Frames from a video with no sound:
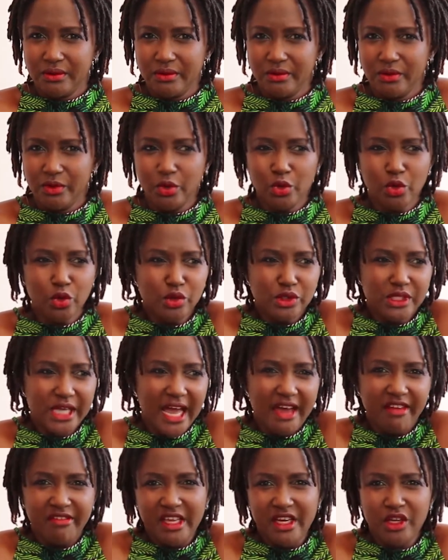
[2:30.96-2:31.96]

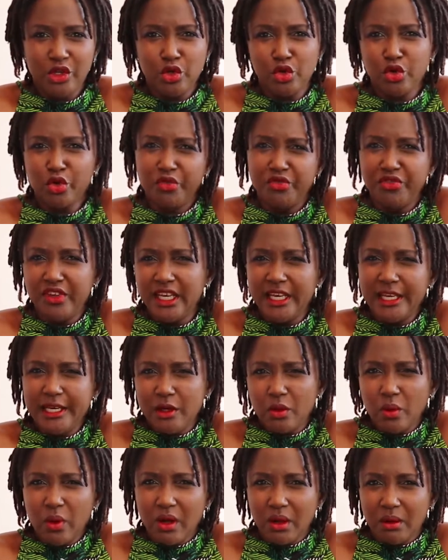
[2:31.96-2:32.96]
feel any
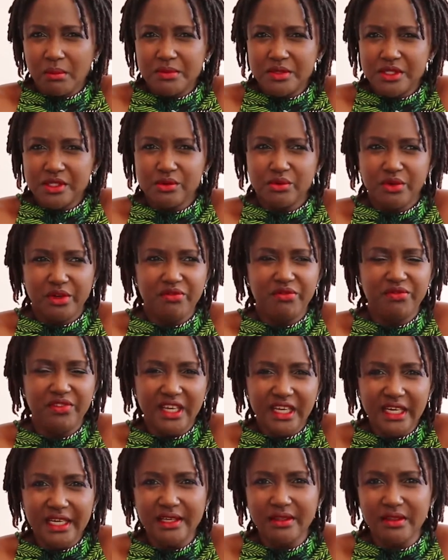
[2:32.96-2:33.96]
qualms
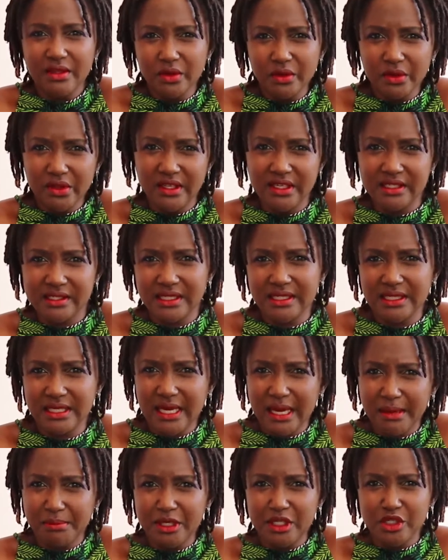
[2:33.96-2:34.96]
revealing the good things that are
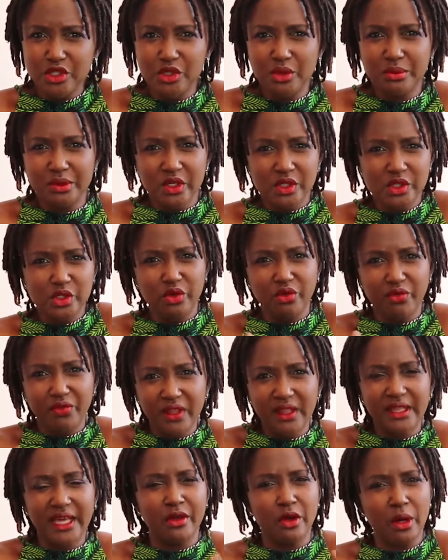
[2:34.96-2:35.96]
happening to you because you
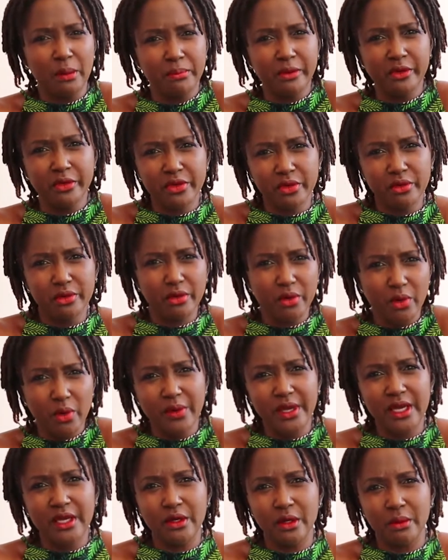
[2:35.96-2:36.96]
feel that you're both
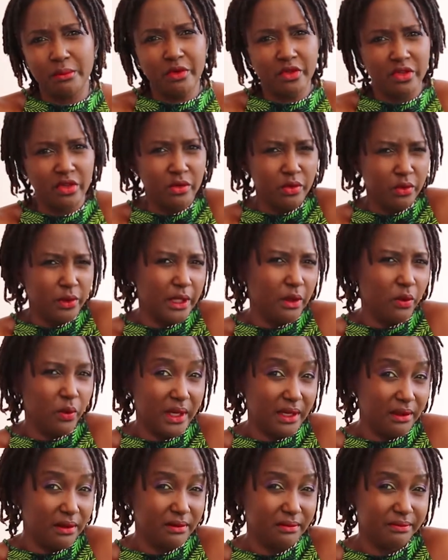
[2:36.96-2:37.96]
growing, you're both doing
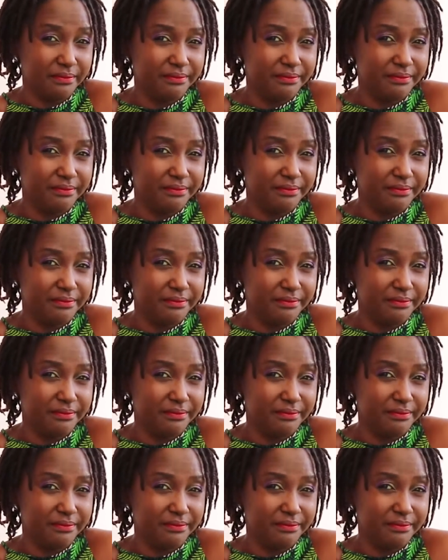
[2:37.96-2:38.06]
well.